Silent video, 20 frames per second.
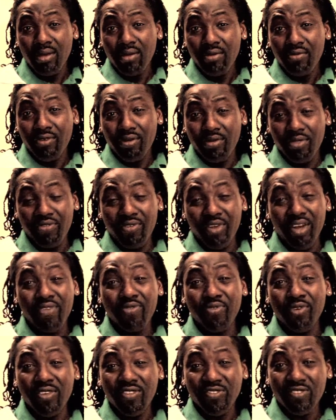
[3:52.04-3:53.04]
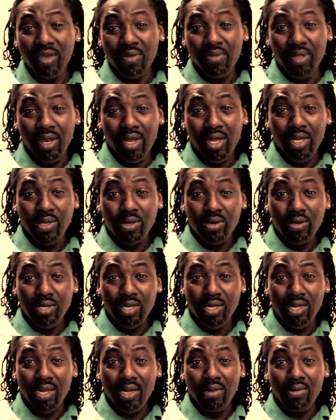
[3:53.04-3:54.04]
From the very first time that I told her
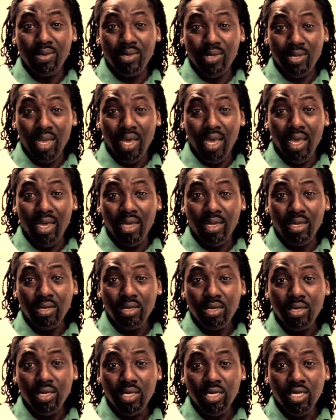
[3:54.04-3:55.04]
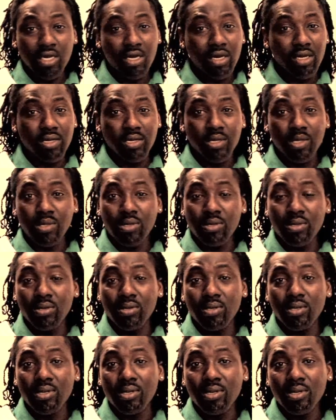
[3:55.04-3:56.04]
that I was gay, she
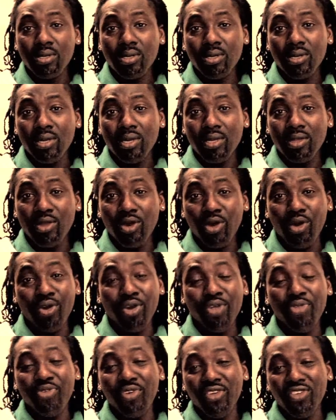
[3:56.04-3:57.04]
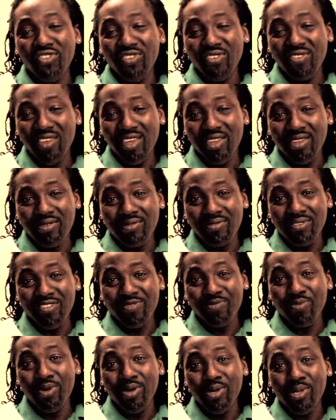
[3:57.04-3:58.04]
understood. The only thing she said in
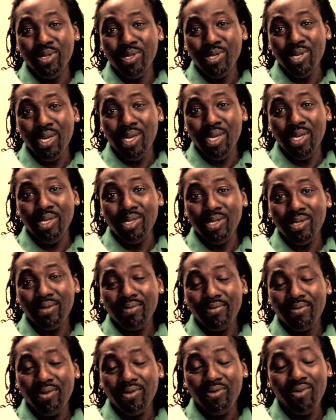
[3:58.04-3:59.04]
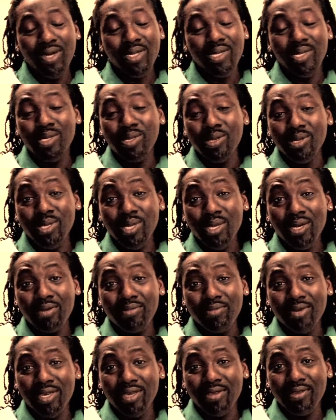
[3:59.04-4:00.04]
response is, "Why didn't you tell
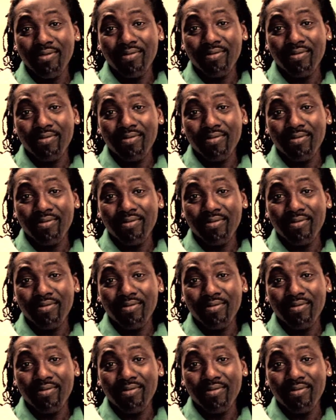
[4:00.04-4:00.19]
me?"